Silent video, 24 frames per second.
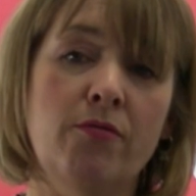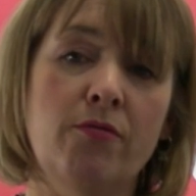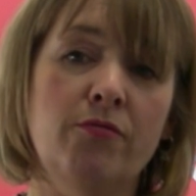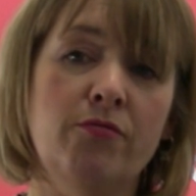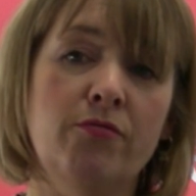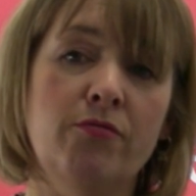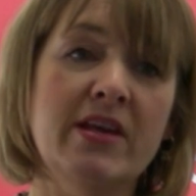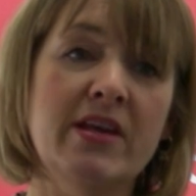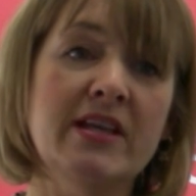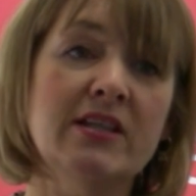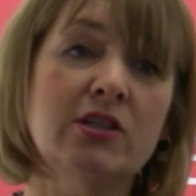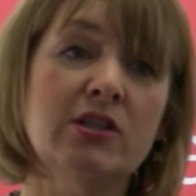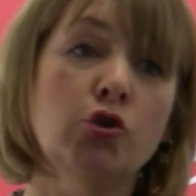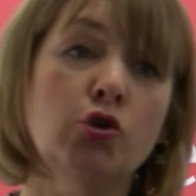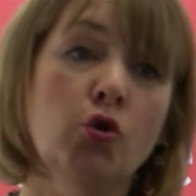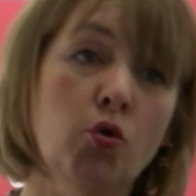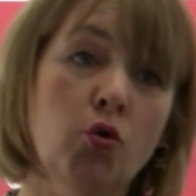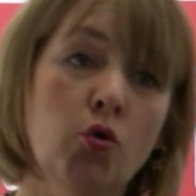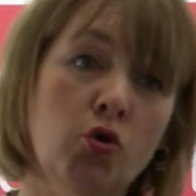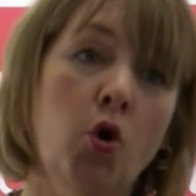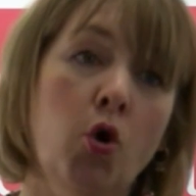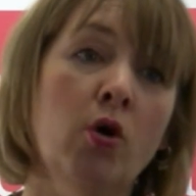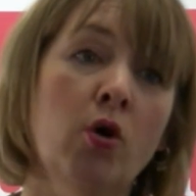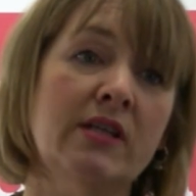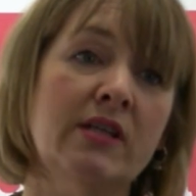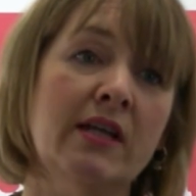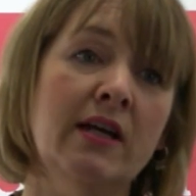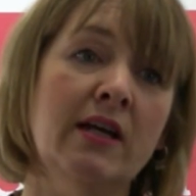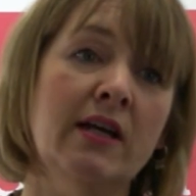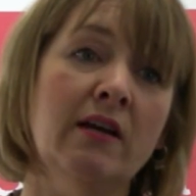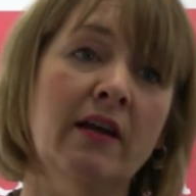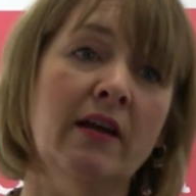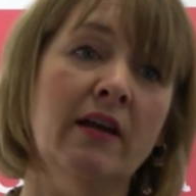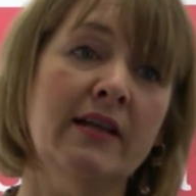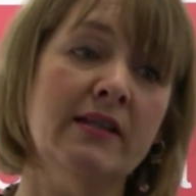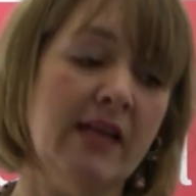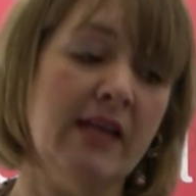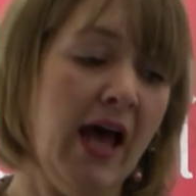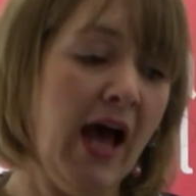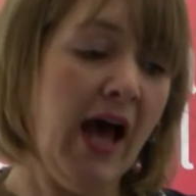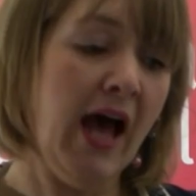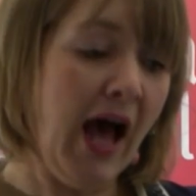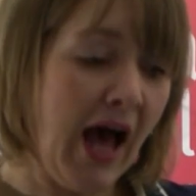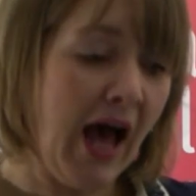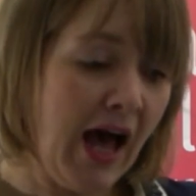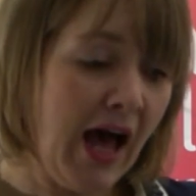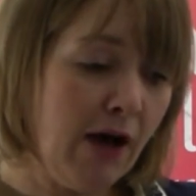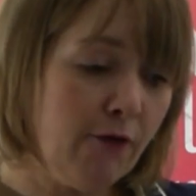these low-cost airlines
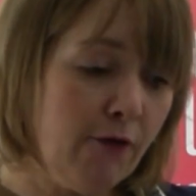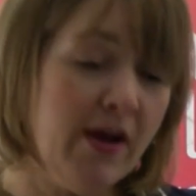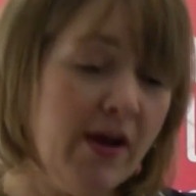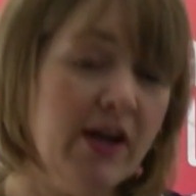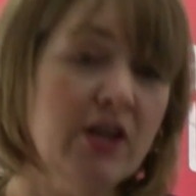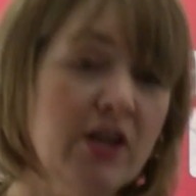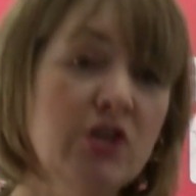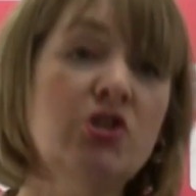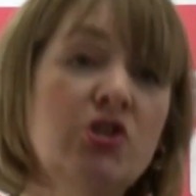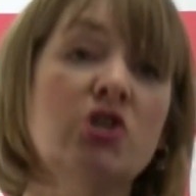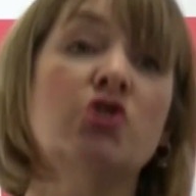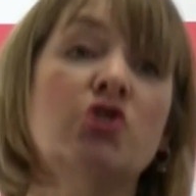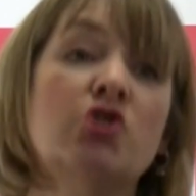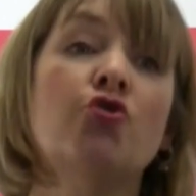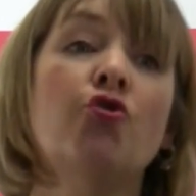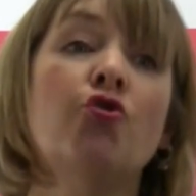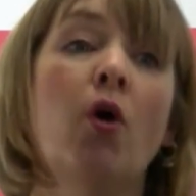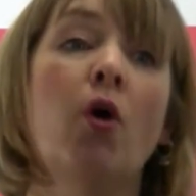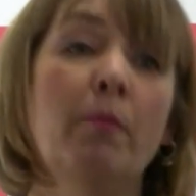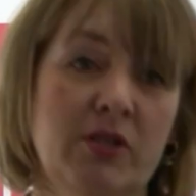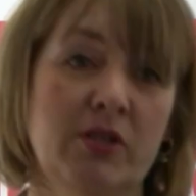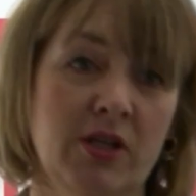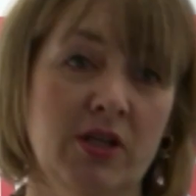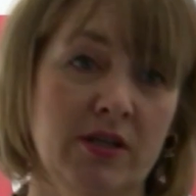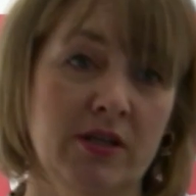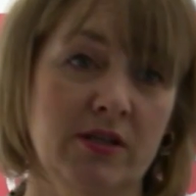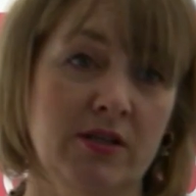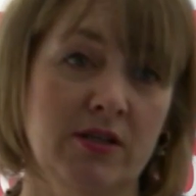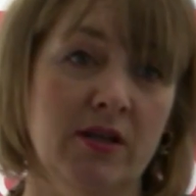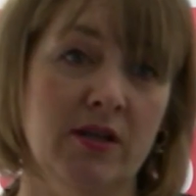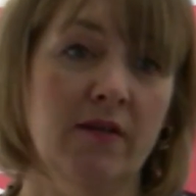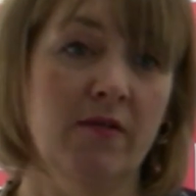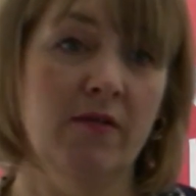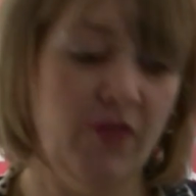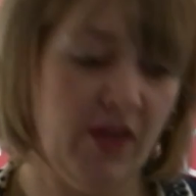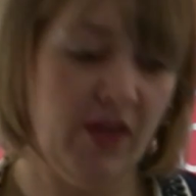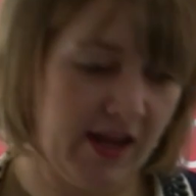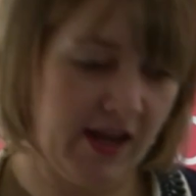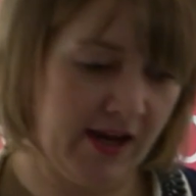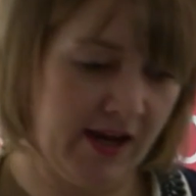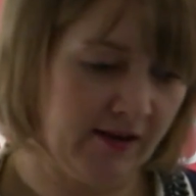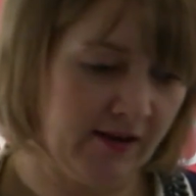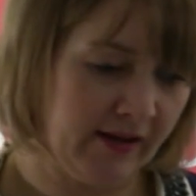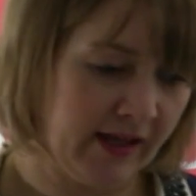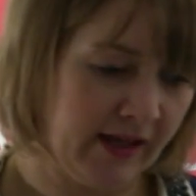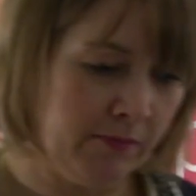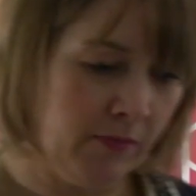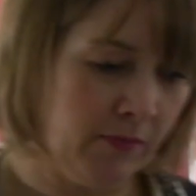have disrupted the
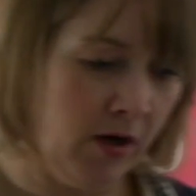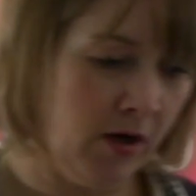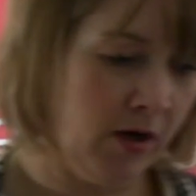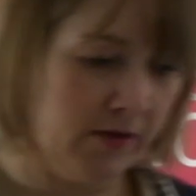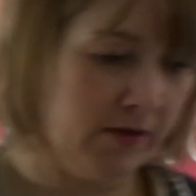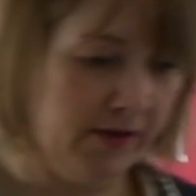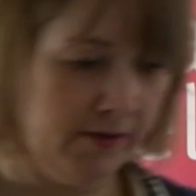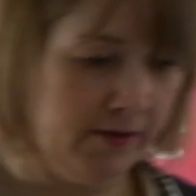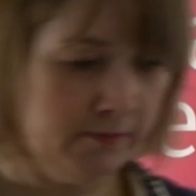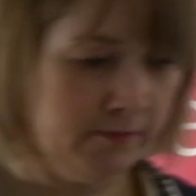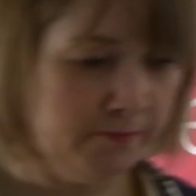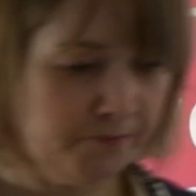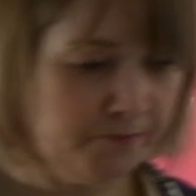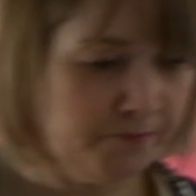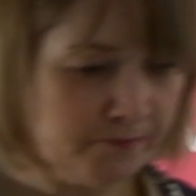airline market.